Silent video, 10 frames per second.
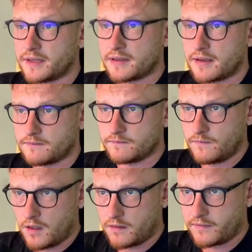I'm
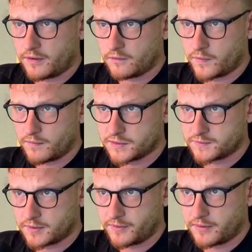hovering over most
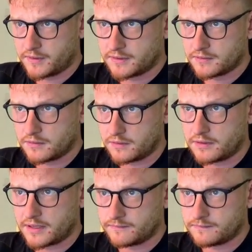popular, or
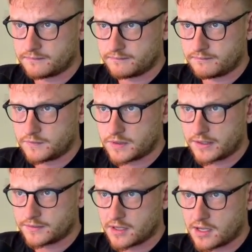I'm trying to
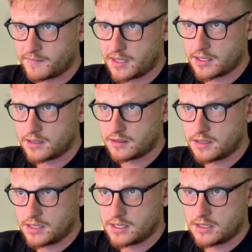copy it,
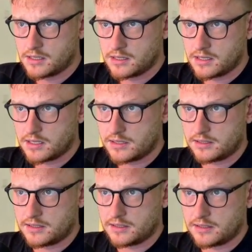and
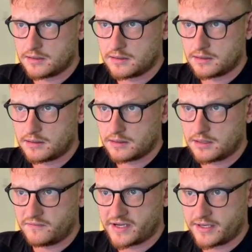it
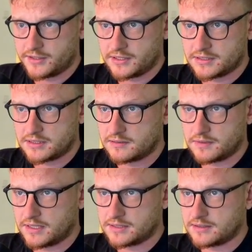vanishes.
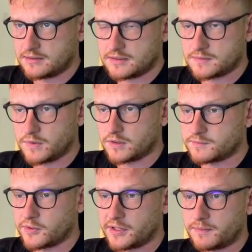It's a small
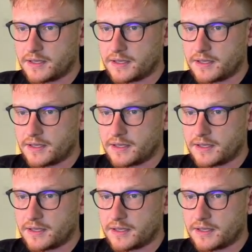nitpick.